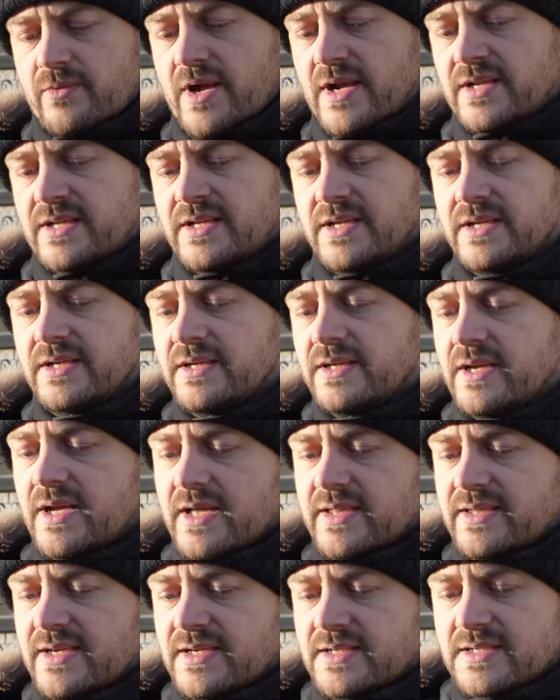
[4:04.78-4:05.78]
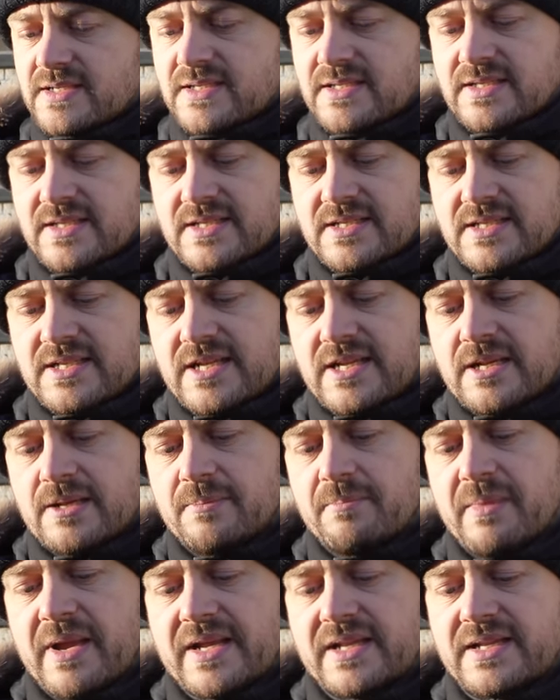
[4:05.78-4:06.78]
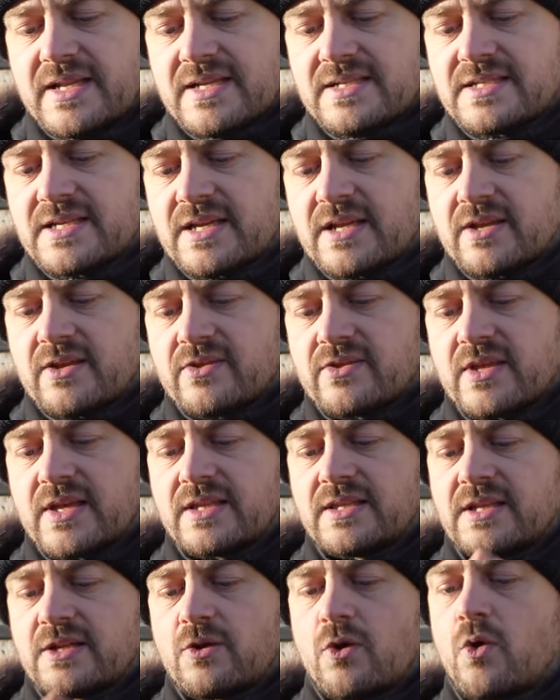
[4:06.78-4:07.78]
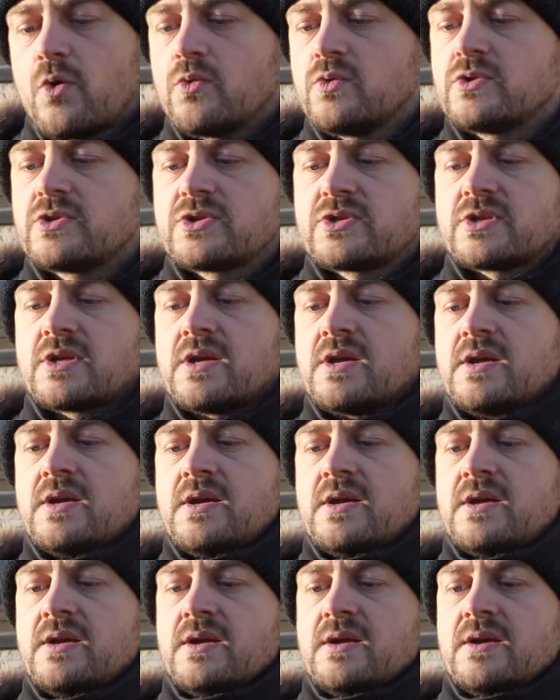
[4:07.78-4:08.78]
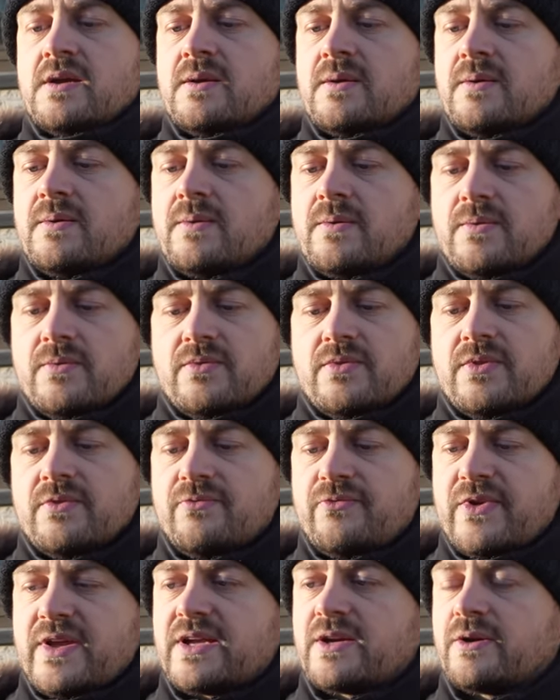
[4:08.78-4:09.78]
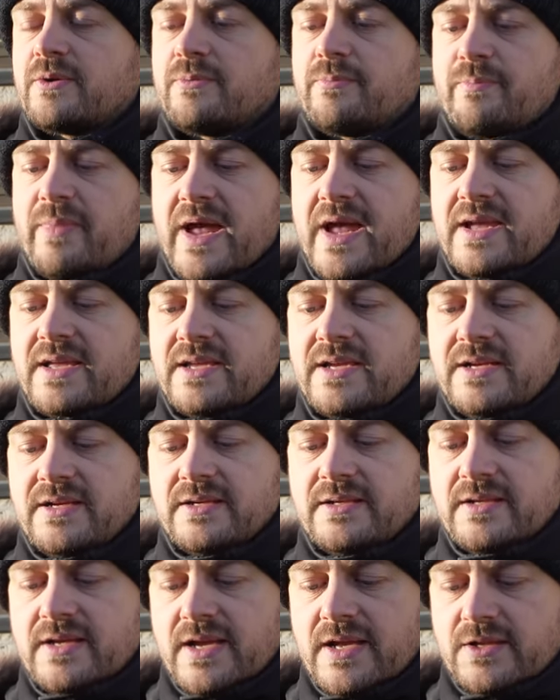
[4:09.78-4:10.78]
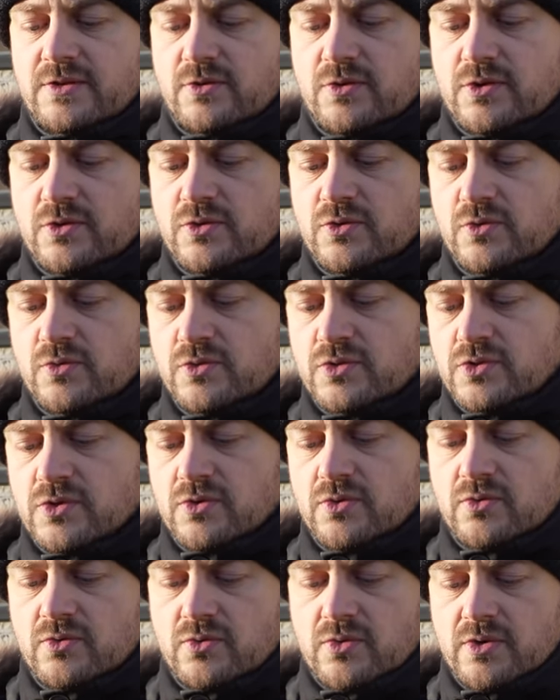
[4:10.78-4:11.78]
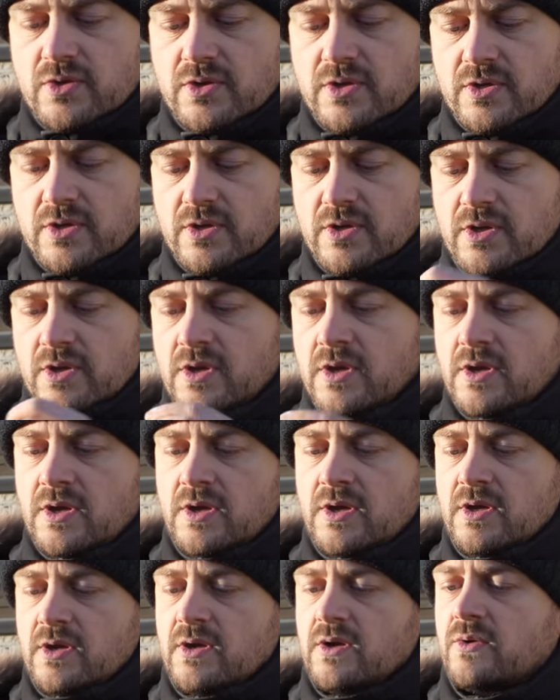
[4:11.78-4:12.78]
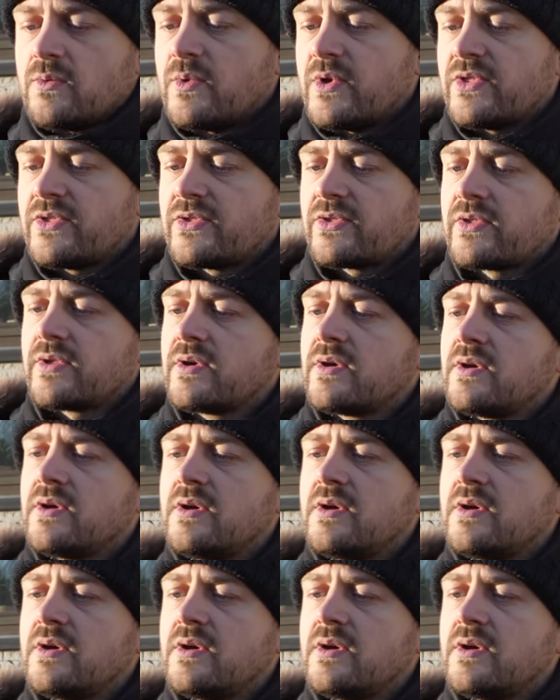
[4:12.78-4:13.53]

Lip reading: right here, and there's this little magnetic thing that holds the finger back here, and you can do so with,